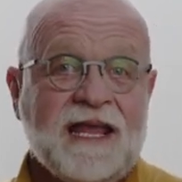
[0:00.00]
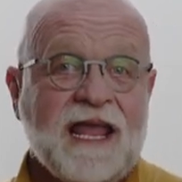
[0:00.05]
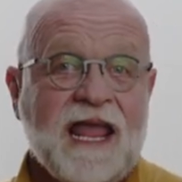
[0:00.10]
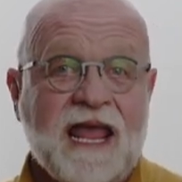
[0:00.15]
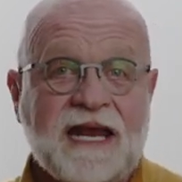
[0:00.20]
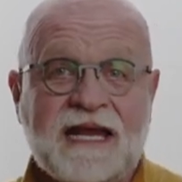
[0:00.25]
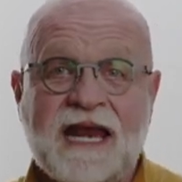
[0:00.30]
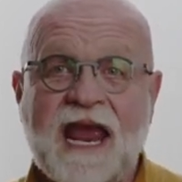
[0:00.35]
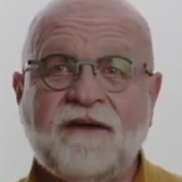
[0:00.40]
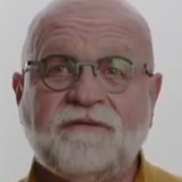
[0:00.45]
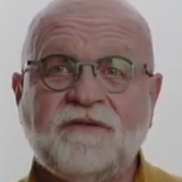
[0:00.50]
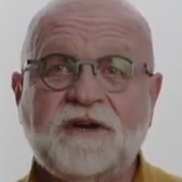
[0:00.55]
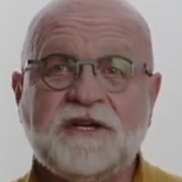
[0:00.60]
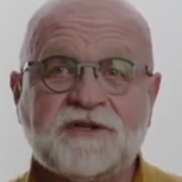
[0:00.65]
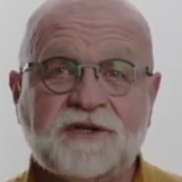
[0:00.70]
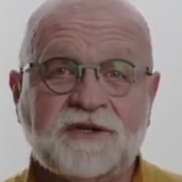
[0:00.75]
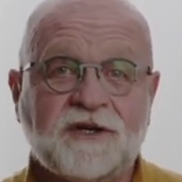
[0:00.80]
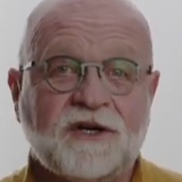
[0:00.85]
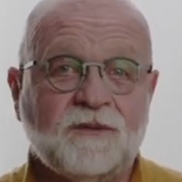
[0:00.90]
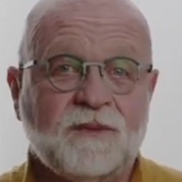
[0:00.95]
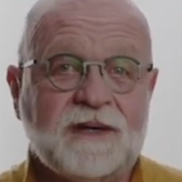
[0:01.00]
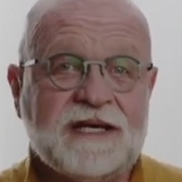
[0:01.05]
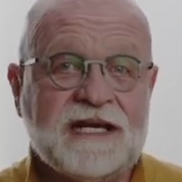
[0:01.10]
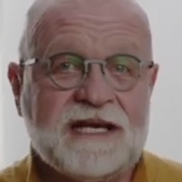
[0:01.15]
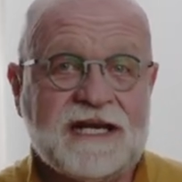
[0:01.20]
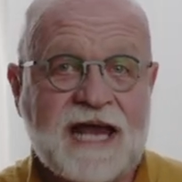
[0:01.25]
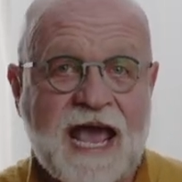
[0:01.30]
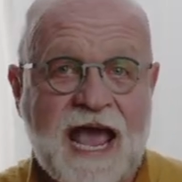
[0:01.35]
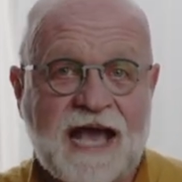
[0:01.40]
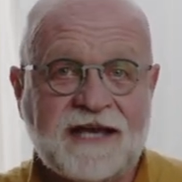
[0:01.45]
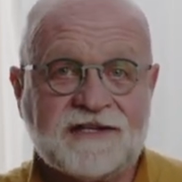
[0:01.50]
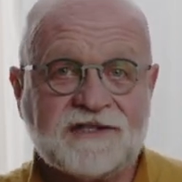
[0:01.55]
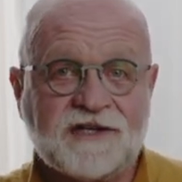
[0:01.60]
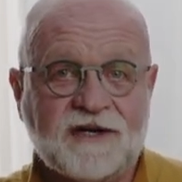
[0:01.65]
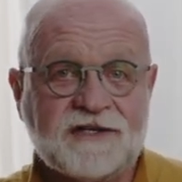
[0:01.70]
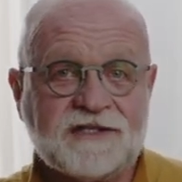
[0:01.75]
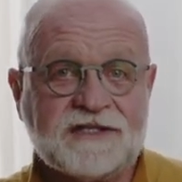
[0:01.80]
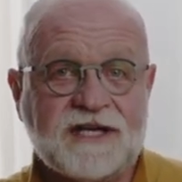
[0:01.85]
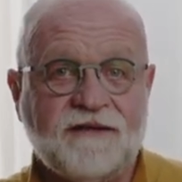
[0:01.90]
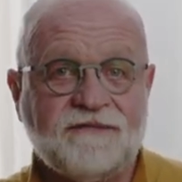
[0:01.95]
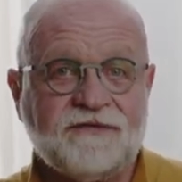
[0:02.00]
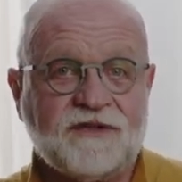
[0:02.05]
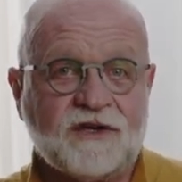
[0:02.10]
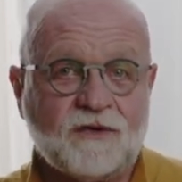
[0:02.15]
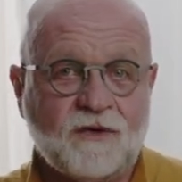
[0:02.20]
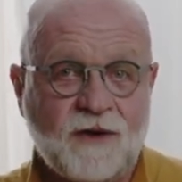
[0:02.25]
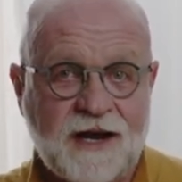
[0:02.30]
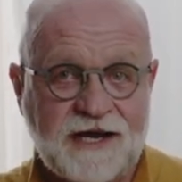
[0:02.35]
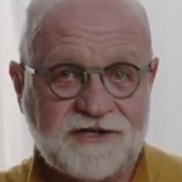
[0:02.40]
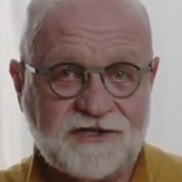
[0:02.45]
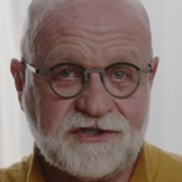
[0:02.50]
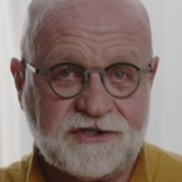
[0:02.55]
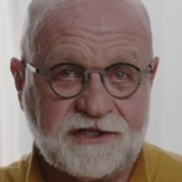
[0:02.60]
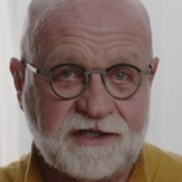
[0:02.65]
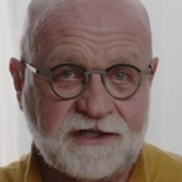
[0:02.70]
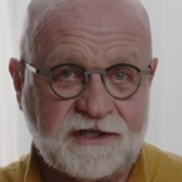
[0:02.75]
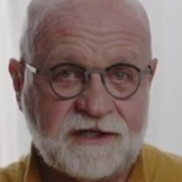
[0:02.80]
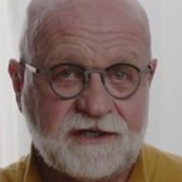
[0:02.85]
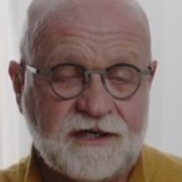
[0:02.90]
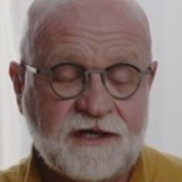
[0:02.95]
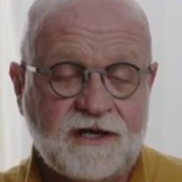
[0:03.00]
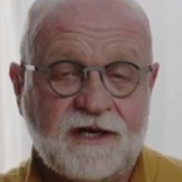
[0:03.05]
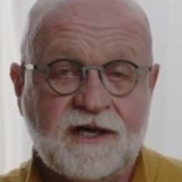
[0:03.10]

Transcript: at every turn, we need to ask ourselves the question